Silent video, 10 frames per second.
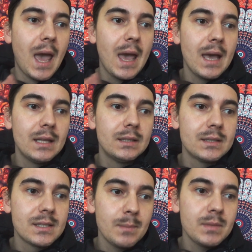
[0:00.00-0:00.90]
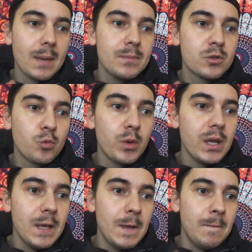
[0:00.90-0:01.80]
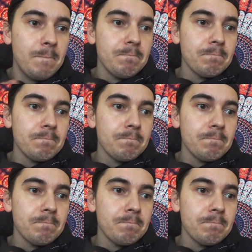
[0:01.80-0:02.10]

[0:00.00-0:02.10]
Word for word: and sometimes we